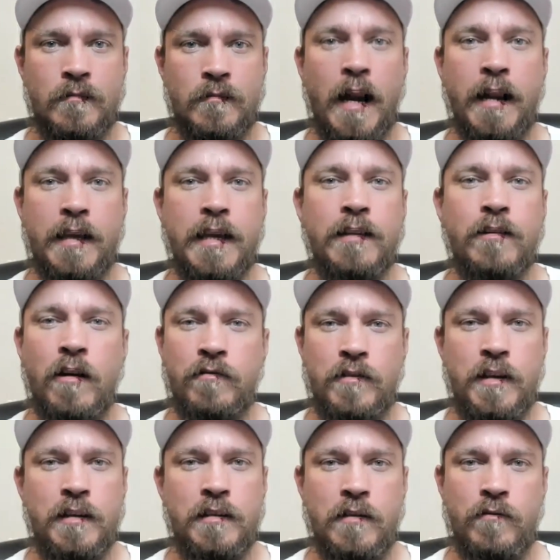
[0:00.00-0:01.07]
I kicked off
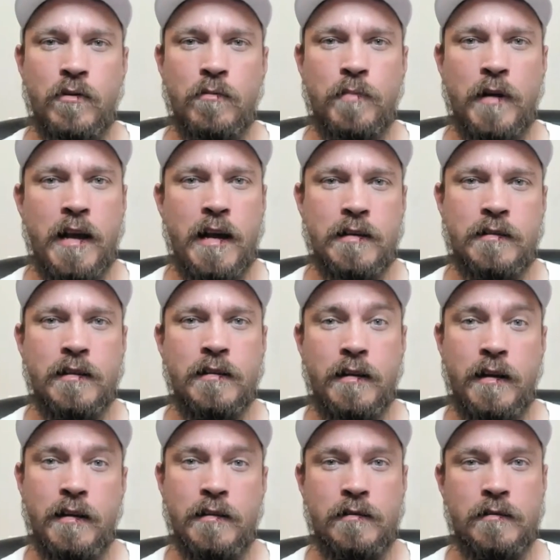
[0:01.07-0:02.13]
the interview by asking
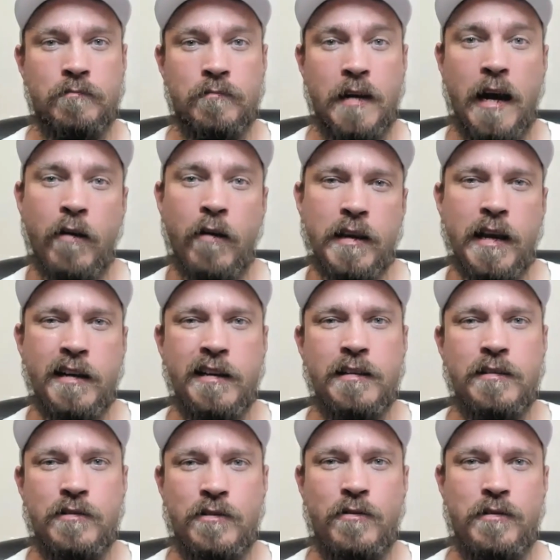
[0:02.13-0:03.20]
Denys how he got
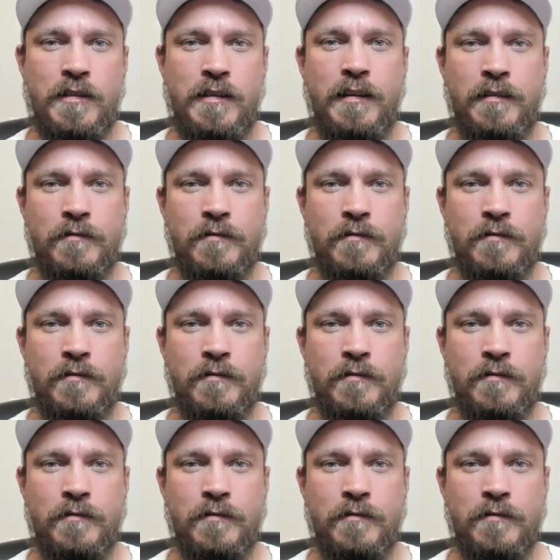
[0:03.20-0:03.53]
into sourcing.